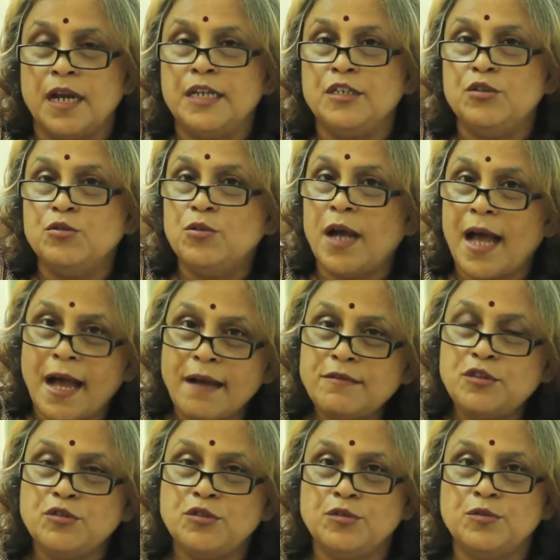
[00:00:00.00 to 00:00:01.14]
and you
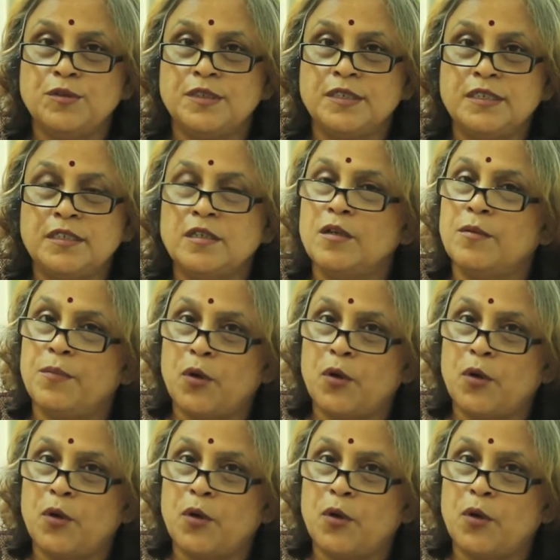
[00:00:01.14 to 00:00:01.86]
have to use it